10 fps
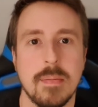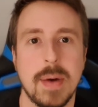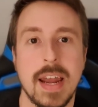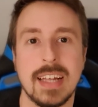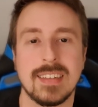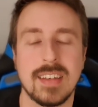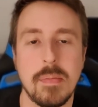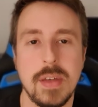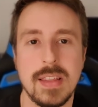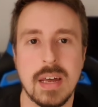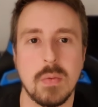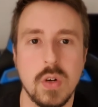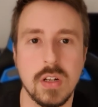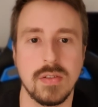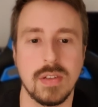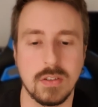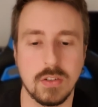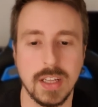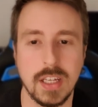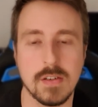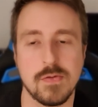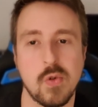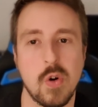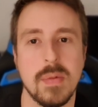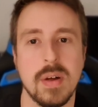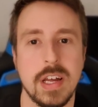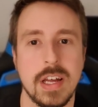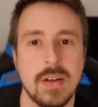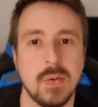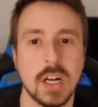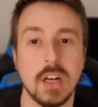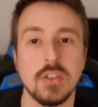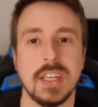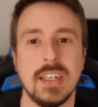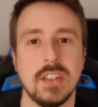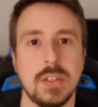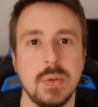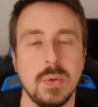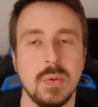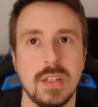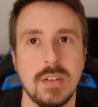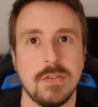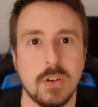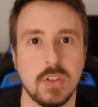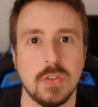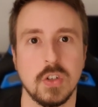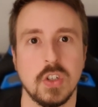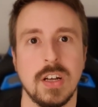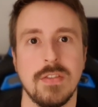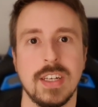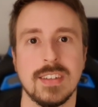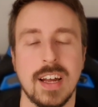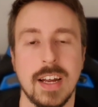but it's something that will greatly inform what goes into the first version of the design.